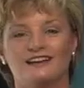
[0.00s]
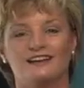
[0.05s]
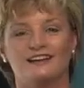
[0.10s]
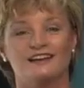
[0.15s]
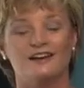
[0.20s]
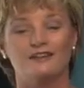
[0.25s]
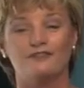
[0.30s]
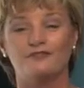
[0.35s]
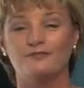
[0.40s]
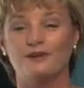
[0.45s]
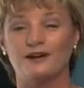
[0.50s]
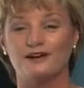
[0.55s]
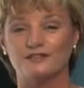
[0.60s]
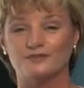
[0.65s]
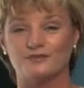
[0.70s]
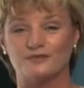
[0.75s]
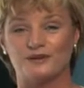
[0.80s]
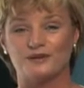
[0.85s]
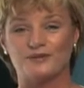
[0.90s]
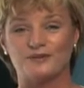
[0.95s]
I love
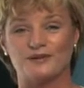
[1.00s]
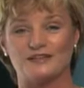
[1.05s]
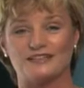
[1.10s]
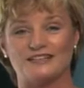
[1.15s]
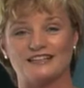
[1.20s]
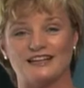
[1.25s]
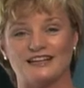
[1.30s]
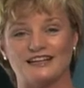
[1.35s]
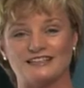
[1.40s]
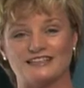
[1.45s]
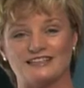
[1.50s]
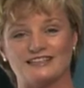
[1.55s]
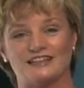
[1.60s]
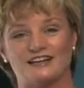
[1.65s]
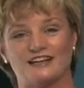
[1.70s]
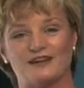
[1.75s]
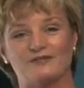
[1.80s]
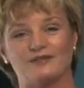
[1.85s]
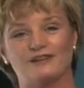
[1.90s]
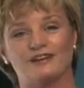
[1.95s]
Myers-Briggs personality
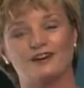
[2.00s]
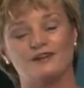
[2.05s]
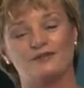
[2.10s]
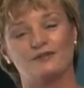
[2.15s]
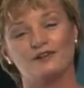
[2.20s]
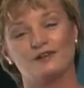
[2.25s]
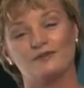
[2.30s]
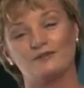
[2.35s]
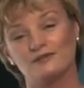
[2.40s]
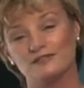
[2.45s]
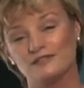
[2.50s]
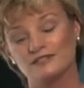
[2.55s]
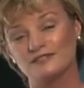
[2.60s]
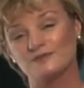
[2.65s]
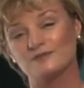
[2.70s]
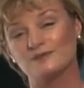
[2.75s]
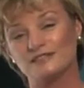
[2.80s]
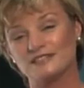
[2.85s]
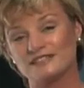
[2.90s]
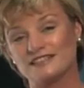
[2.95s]
type. What I want
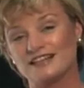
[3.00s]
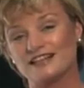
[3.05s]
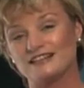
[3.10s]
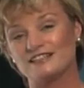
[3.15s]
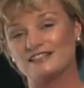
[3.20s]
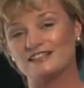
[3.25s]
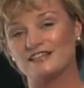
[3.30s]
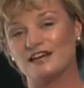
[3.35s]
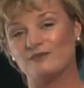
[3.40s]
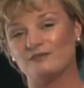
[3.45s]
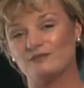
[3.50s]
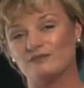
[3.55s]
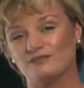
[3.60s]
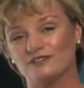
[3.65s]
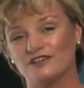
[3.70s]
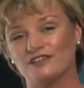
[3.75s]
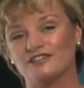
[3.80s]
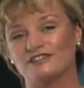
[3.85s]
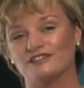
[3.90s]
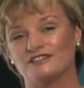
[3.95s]
as a personality type
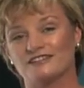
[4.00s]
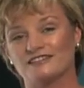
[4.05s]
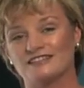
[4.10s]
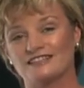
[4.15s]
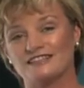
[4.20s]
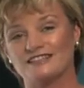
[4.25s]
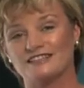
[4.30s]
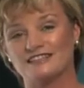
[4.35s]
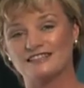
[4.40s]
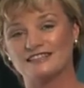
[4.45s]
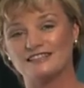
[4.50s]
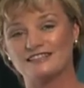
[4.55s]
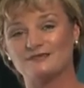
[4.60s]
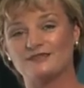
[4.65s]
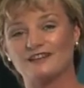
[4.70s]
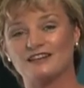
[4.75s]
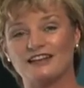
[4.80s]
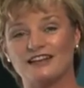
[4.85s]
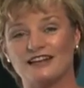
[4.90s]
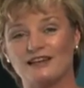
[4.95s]
professional is a
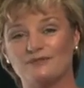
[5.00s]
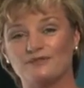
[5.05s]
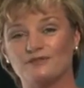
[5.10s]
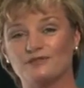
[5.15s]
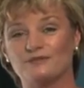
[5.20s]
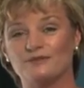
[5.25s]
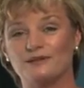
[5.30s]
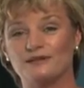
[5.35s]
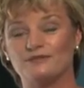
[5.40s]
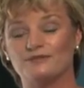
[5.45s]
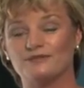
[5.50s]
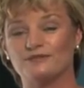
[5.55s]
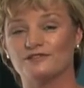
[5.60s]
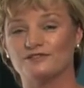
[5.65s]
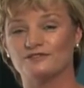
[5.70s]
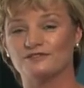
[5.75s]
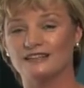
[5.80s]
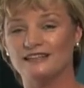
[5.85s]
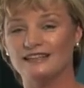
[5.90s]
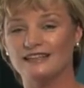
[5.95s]
system that enables people
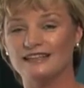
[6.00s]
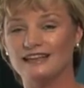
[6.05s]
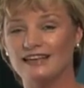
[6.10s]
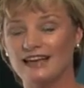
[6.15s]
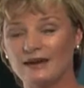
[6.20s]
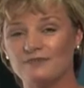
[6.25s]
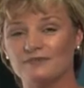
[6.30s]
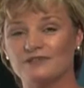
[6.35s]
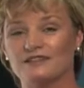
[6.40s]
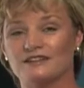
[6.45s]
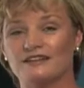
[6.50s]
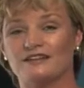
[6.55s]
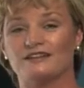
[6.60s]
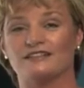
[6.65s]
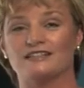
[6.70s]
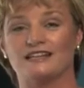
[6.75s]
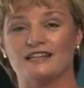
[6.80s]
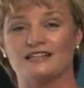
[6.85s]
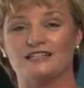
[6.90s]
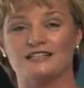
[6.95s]
to really capture their
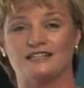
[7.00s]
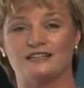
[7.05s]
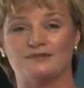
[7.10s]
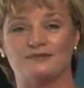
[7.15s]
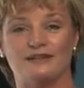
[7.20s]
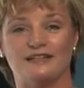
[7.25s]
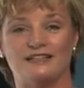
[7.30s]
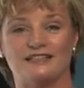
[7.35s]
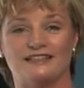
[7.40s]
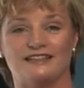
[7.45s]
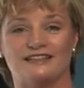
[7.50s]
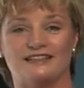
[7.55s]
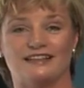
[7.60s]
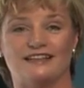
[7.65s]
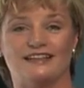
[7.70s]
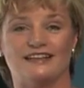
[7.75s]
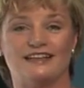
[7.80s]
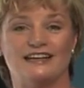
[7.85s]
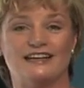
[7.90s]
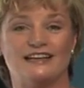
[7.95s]
attention
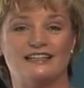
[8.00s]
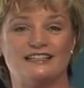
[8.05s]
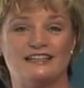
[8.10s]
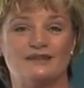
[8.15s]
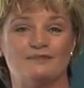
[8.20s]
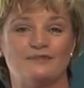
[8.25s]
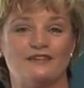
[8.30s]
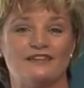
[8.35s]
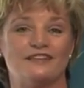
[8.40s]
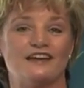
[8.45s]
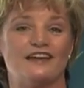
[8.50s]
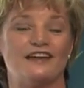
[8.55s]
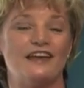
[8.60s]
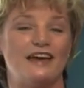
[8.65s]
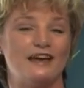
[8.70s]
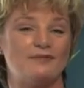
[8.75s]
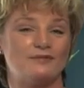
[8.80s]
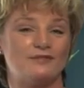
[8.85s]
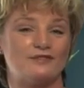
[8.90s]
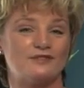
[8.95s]
immediately. Something that
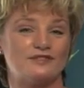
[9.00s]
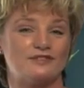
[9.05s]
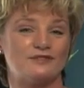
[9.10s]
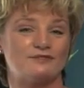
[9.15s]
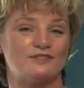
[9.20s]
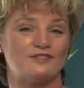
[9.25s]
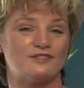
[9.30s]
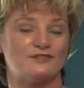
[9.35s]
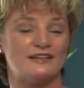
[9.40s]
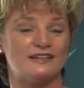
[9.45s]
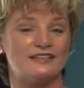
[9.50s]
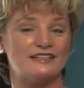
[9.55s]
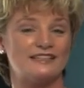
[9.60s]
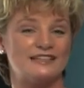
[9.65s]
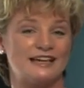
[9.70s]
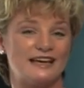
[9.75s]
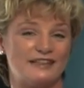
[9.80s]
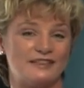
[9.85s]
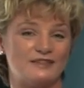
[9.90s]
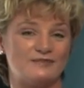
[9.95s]
enables them to
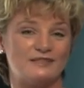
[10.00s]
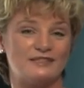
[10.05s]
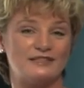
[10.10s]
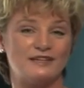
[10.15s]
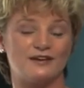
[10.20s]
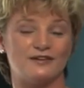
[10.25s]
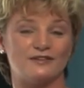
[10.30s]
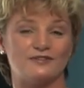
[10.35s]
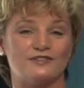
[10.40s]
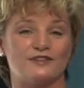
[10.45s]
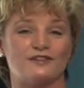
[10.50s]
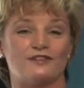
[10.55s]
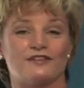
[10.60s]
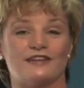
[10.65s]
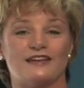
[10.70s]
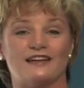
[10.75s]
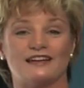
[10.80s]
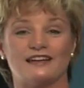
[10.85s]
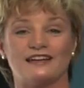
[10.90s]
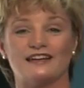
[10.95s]
understand themselves so
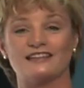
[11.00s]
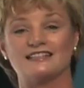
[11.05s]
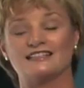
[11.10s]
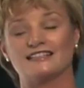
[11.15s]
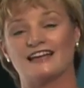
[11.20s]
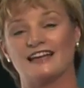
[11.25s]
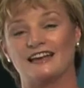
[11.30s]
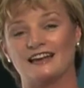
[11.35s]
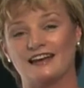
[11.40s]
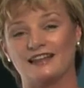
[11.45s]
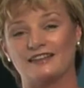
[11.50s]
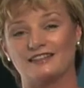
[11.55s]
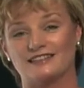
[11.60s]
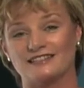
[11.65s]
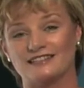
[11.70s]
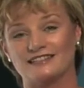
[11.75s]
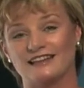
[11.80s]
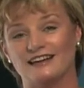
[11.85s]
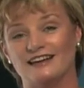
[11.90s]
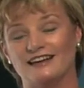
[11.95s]
that they can understand
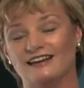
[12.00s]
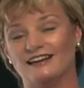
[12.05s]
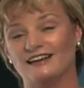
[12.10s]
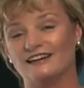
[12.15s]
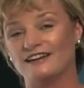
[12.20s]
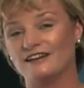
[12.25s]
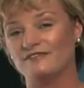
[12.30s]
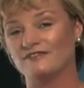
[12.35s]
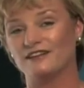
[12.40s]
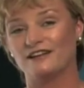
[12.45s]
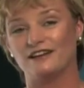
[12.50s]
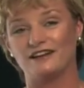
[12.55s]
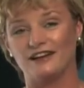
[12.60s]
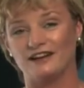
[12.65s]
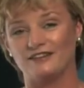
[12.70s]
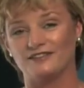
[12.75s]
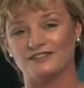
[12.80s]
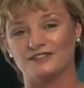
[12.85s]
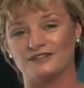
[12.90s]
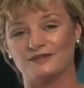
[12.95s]
others and live their
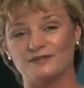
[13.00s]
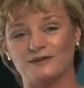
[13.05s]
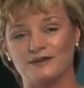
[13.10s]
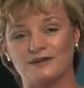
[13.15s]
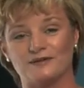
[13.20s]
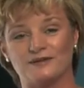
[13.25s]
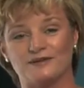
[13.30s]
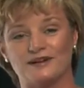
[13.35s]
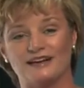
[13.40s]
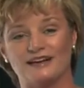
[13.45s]
lives in a better